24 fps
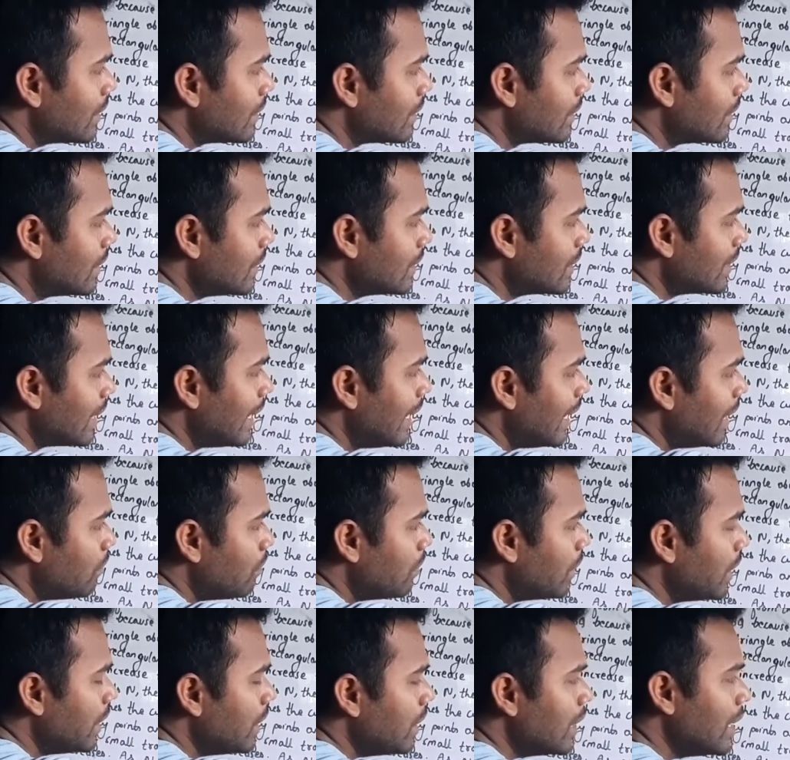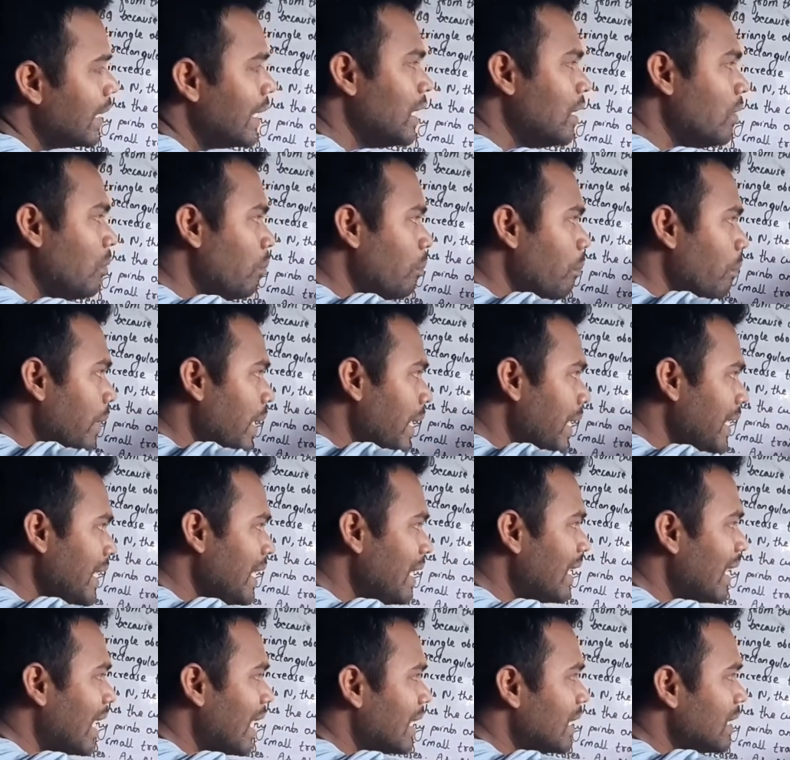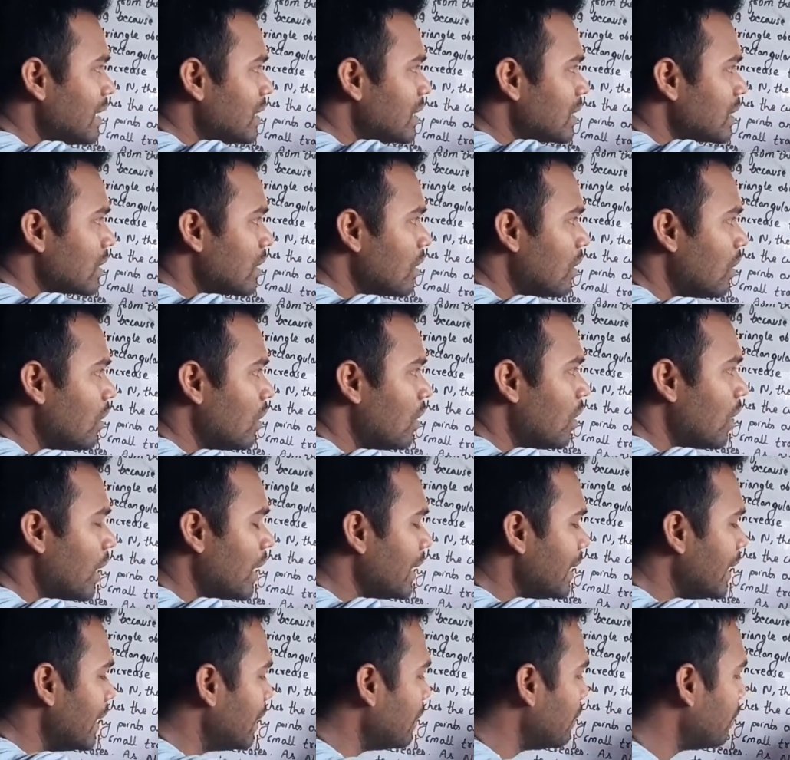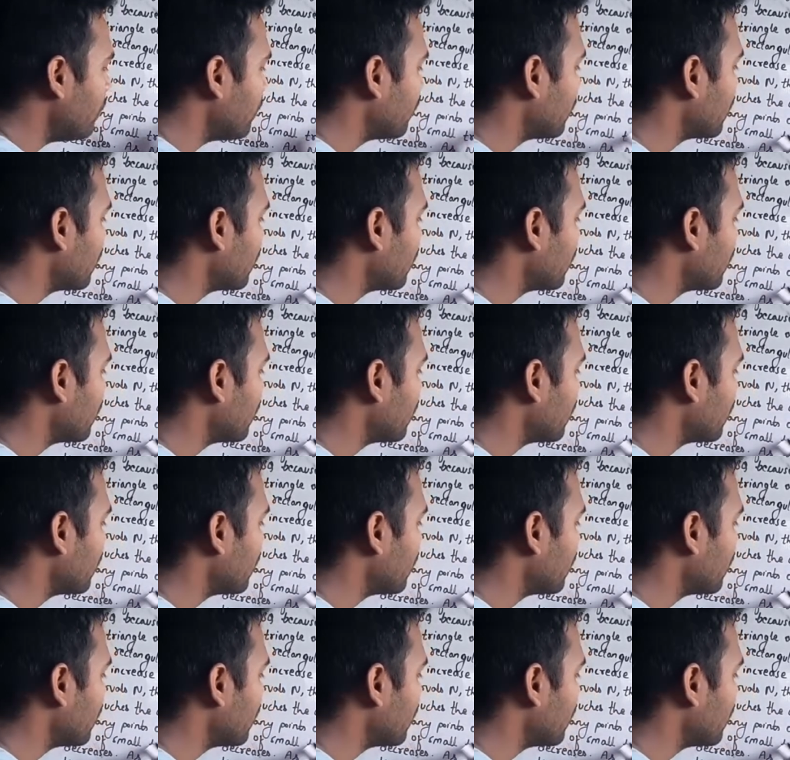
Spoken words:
this AB in many lines, or if